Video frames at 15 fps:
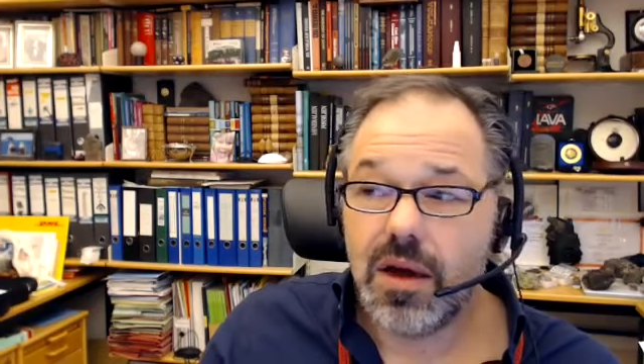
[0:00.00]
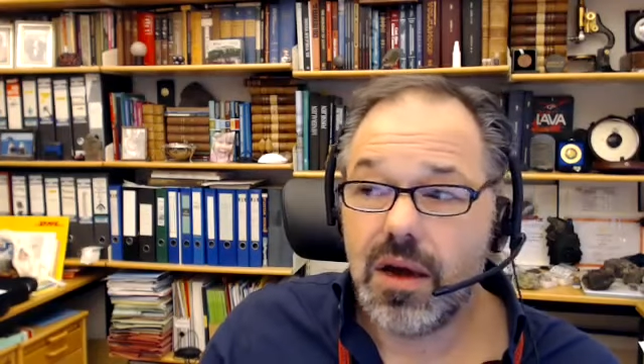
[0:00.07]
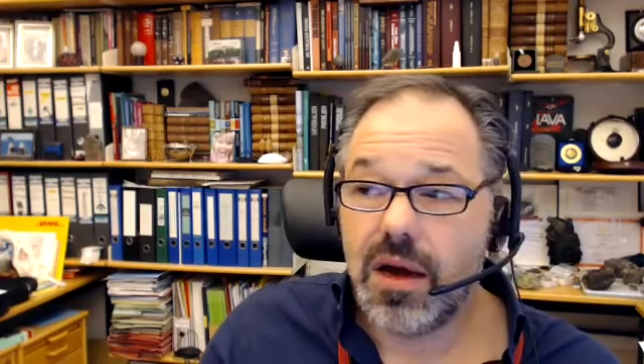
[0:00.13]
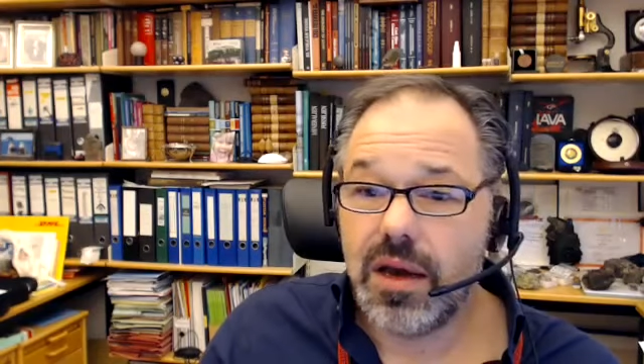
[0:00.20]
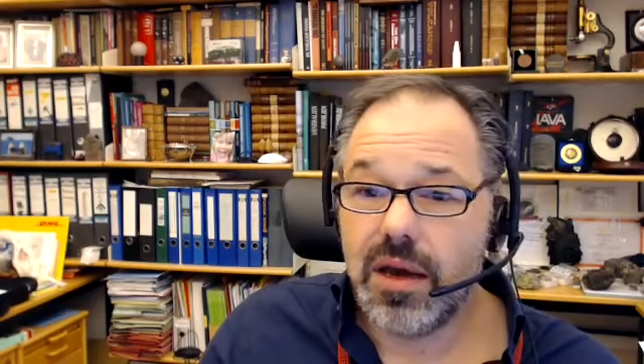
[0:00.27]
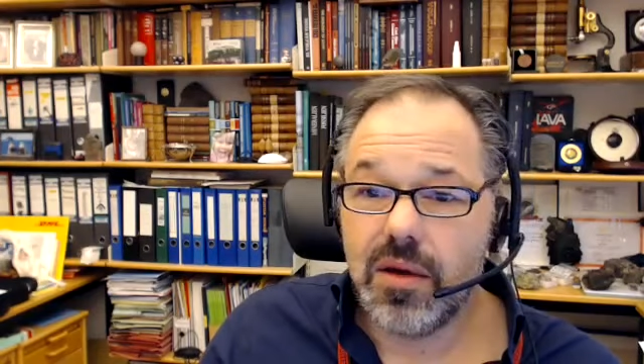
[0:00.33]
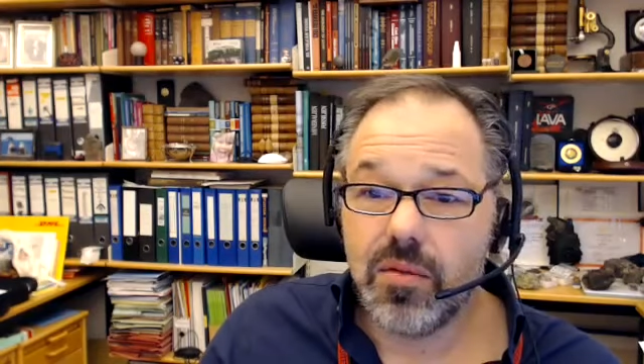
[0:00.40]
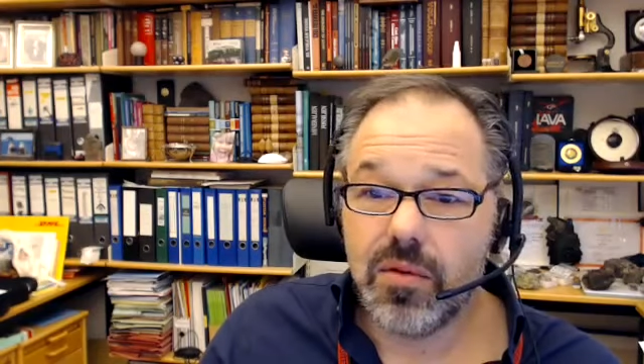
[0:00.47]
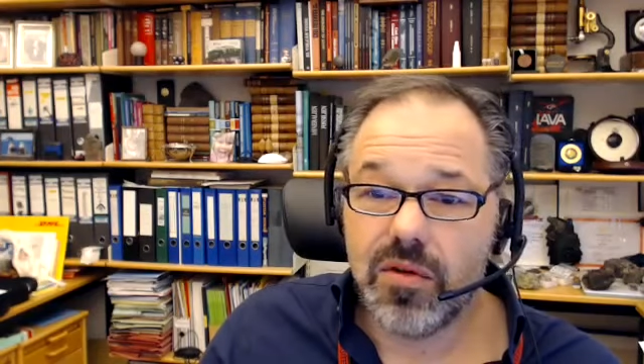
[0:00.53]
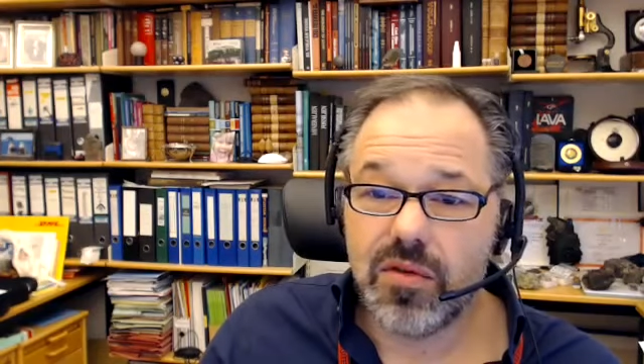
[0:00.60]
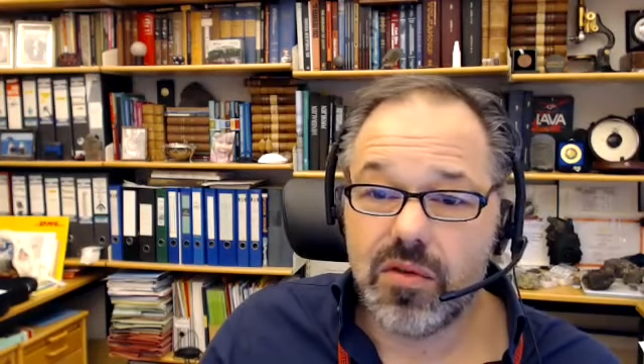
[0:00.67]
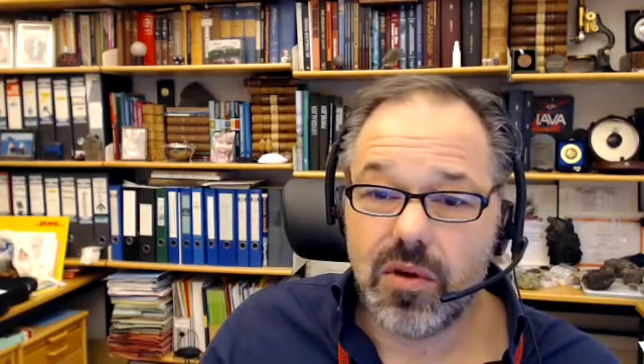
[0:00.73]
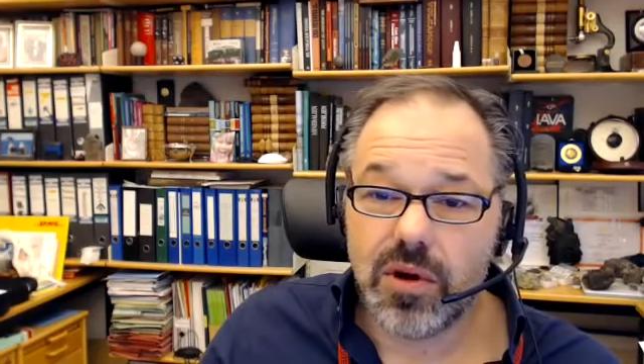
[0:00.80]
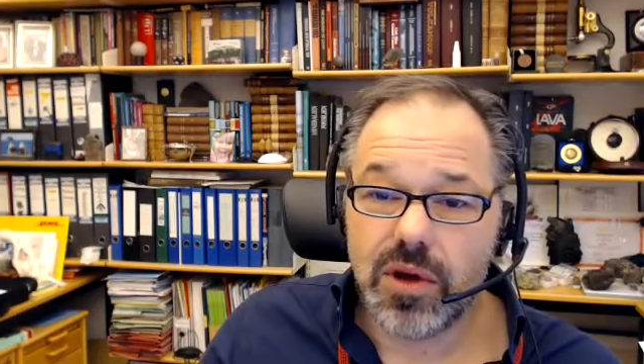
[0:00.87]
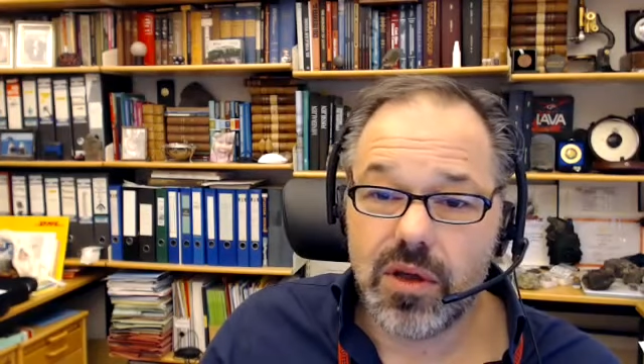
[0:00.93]
I was
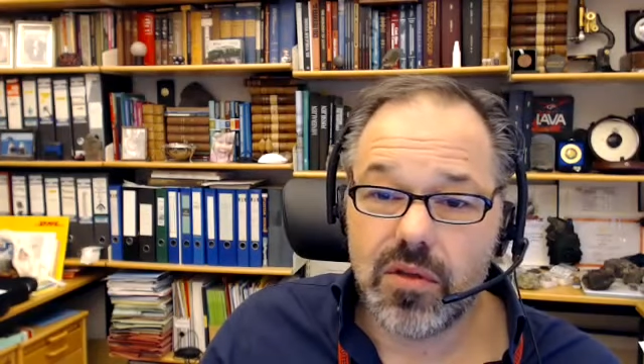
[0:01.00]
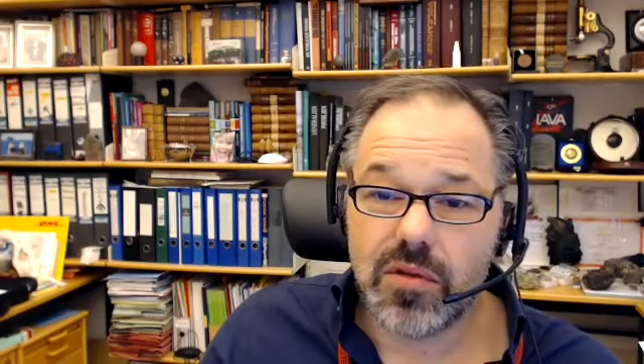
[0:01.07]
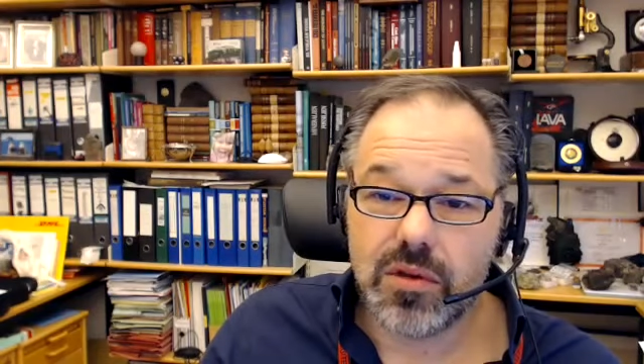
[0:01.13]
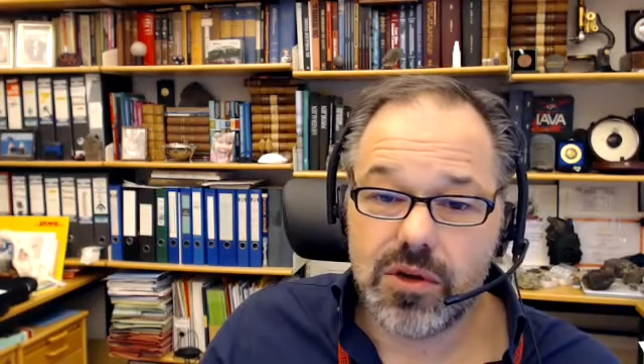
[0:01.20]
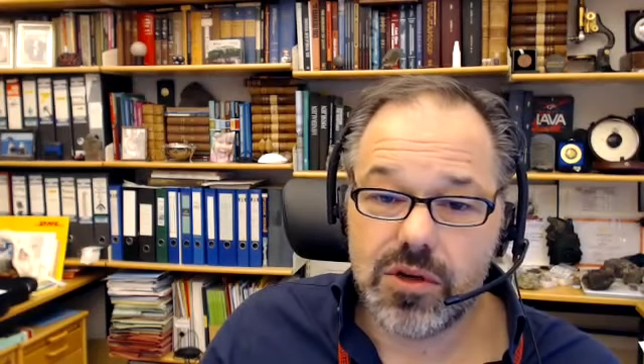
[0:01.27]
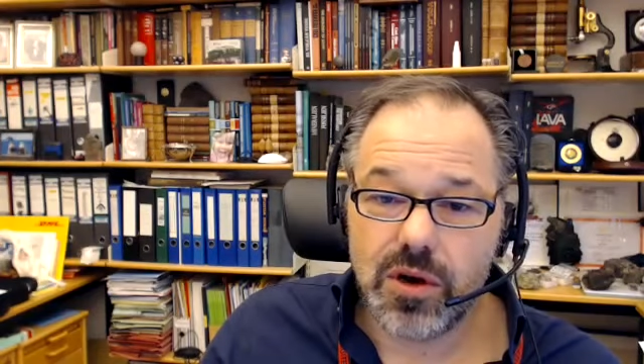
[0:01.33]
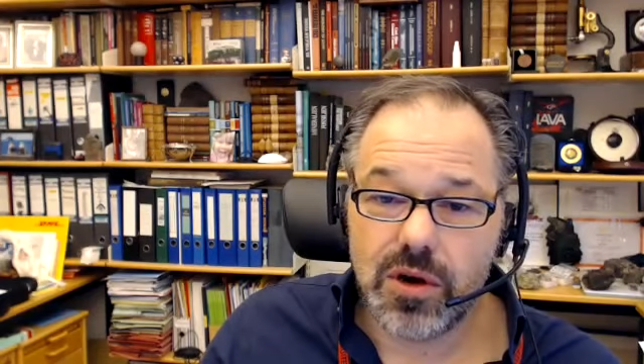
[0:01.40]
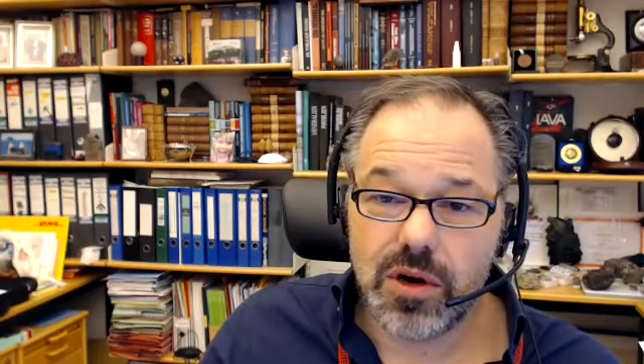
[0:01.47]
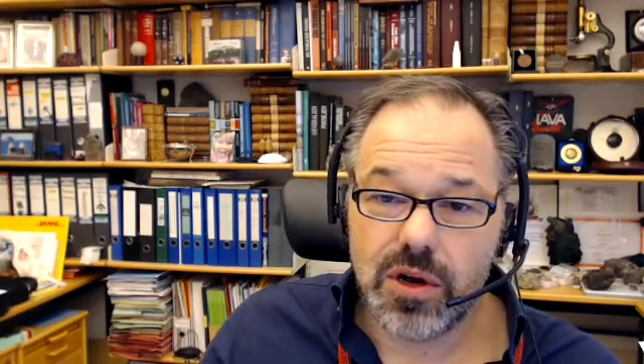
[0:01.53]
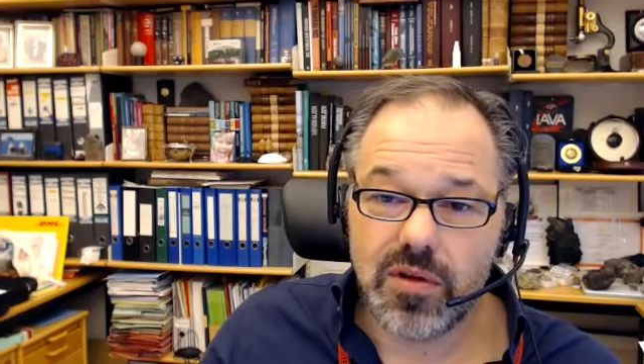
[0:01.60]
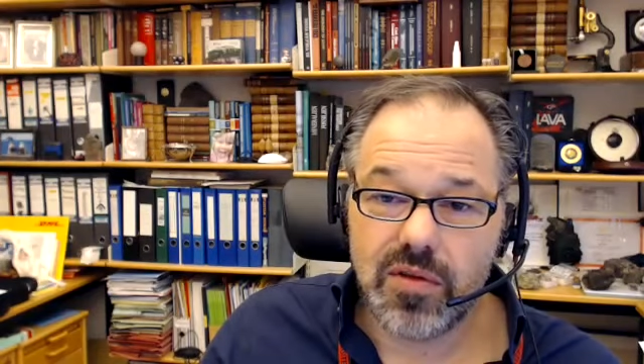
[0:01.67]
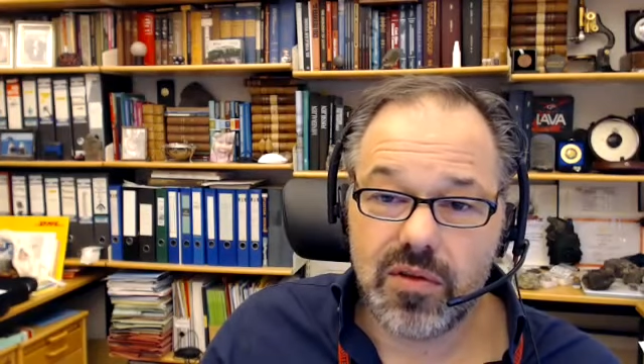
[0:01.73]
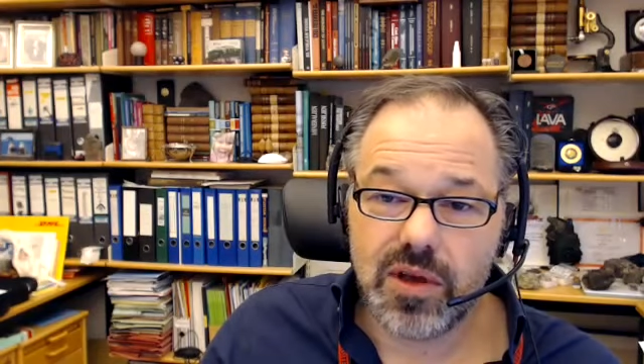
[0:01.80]
talking to a journalist